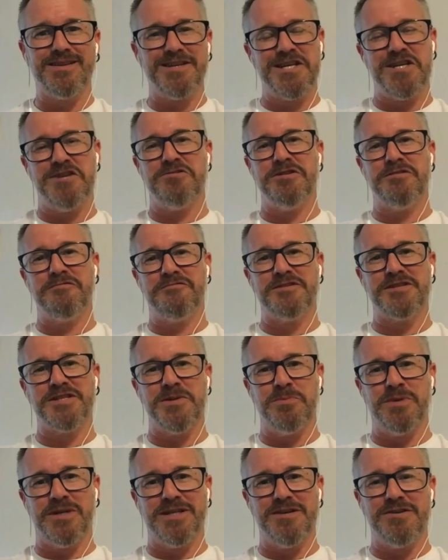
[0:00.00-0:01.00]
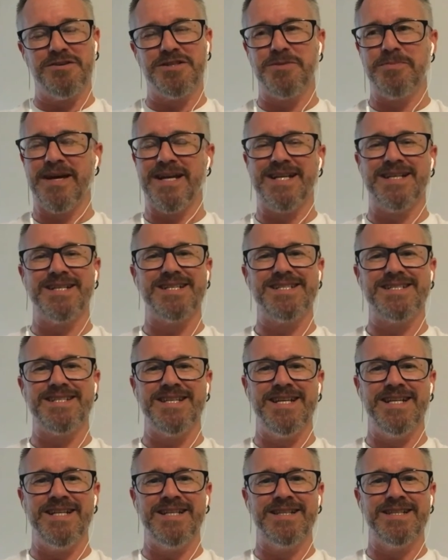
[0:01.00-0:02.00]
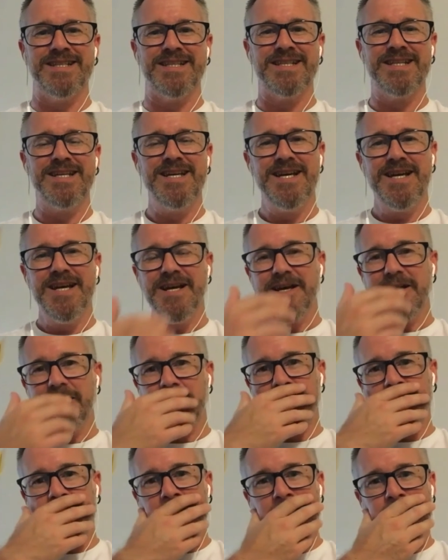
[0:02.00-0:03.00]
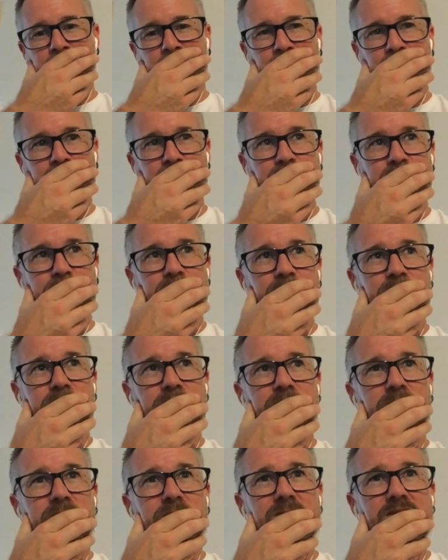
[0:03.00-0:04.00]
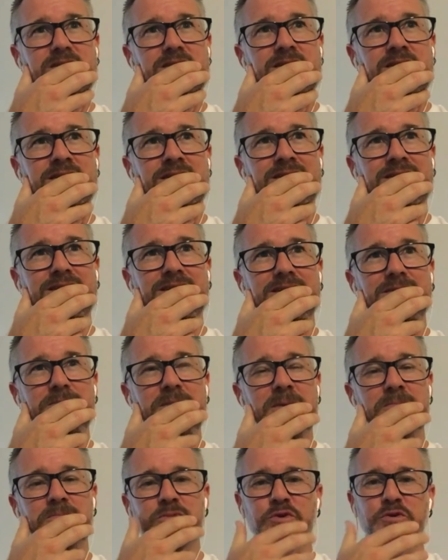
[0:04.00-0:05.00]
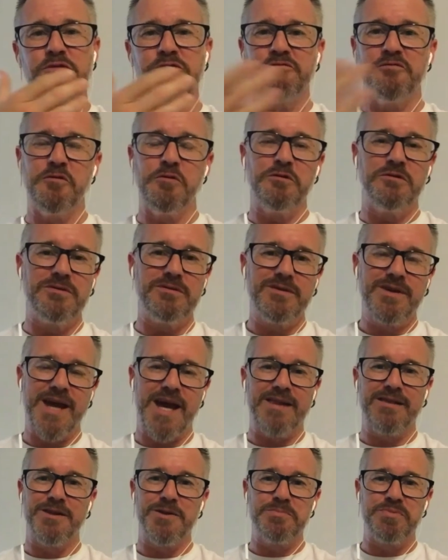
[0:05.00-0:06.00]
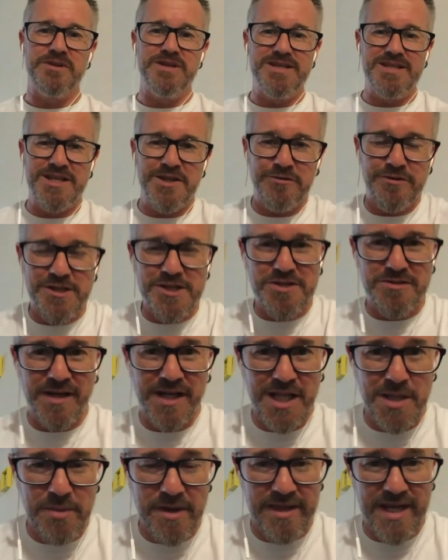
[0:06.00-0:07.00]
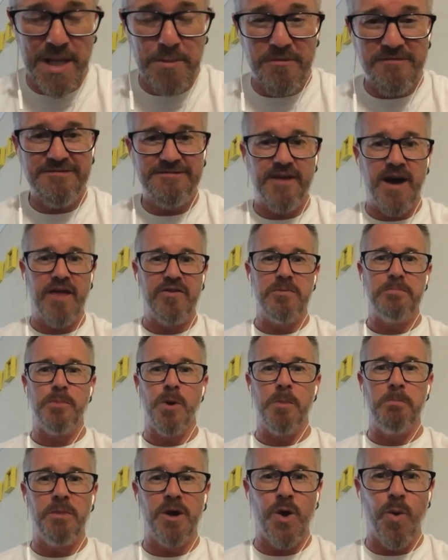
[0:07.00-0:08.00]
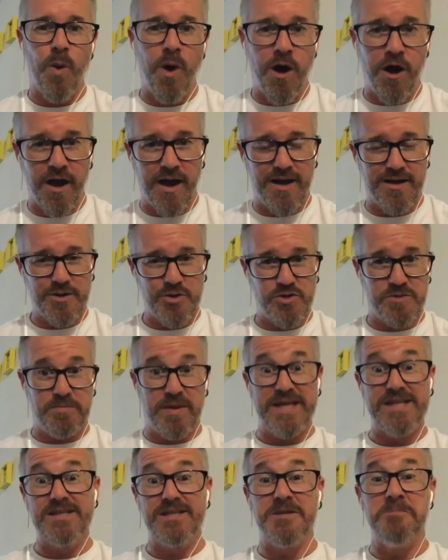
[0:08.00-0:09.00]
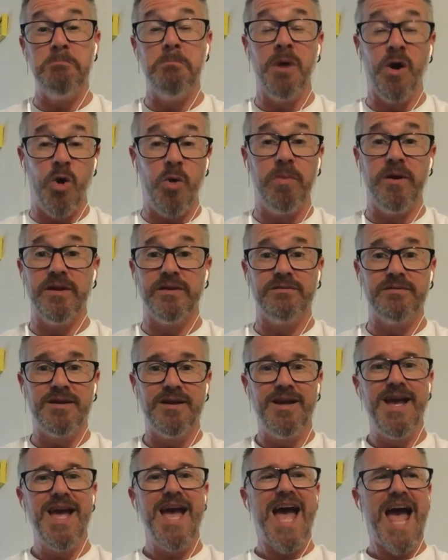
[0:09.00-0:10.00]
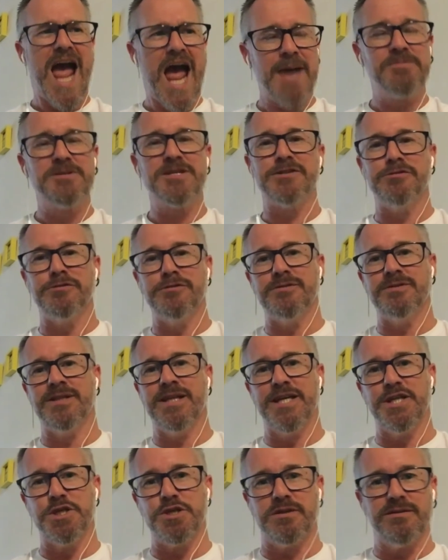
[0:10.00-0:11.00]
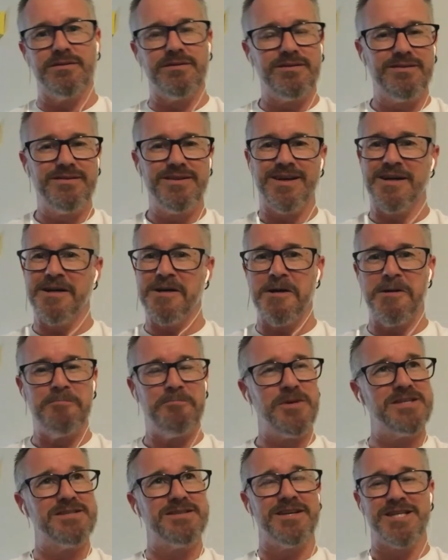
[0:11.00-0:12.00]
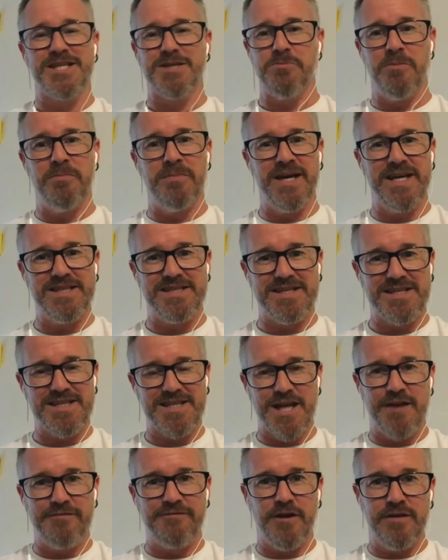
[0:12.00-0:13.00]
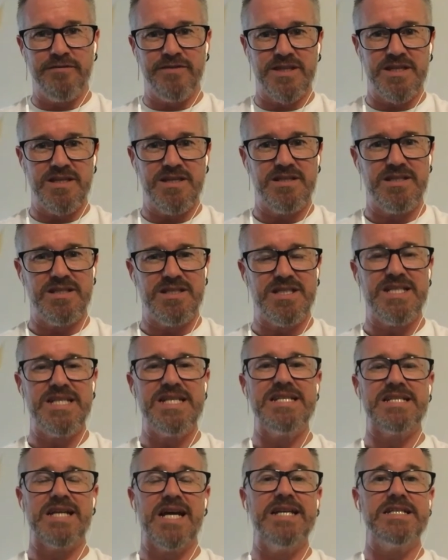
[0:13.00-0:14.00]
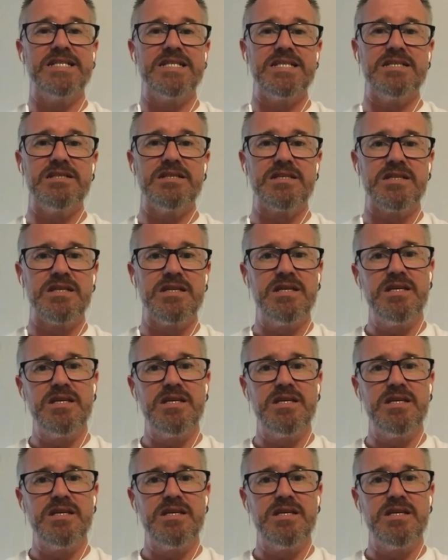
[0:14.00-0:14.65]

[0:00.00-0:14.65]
caring for somebody else. It's about understanding that um, uh, a beautiful Catholic priest here in Australia by the name of Father Bob Maguire, who's based in Melbourne, absolute legend. Um, mm. He's done some amazing stuff over the years. He's in his eighties